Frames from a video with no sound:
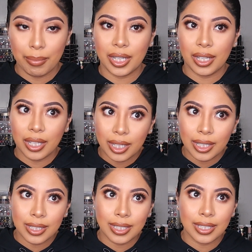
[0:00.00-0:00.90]

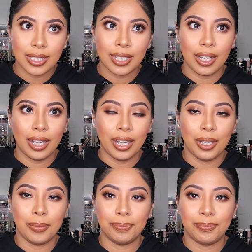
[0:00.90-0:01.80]
because
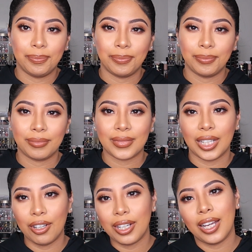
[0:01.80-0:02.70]

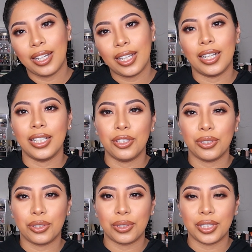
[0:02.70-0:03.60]
I'll kind of get into
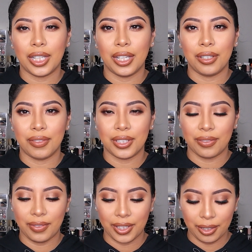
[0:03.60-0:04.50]
it towards the end of this
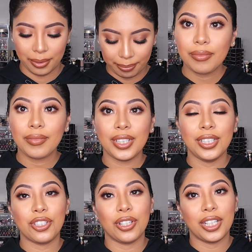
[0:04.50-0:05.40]
video.
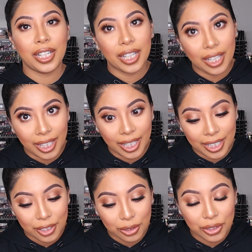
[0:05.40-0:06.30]
So again,
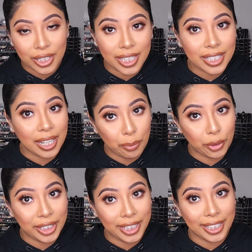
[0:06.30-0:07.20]
I told you guys I'm
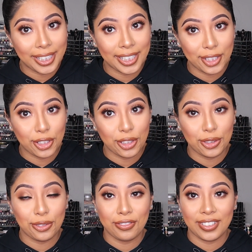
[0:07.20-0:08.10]
really getting
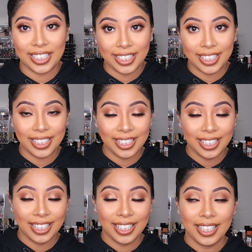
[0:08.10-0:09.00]
into Fenty.
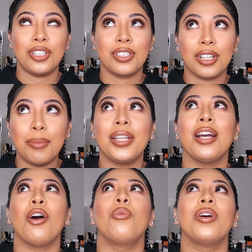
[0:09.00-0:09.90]
She's coming
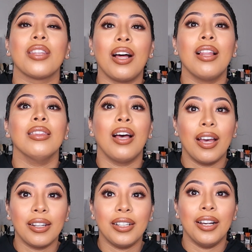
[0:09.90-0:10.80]
out with a
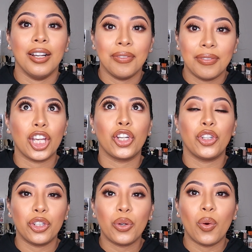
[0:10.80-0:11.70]
lot of
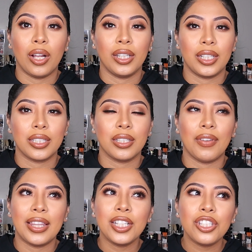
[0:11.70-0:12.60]
good quality stuff.
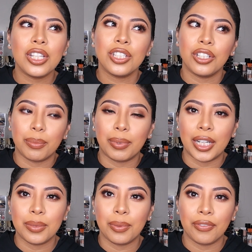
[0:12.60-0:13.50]
I think she has a good
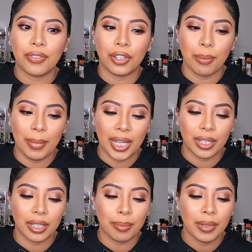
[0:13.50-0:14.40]
price point for her
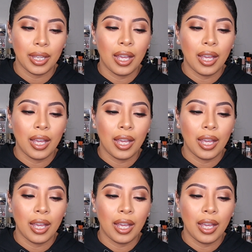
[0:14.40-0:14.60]
makeup.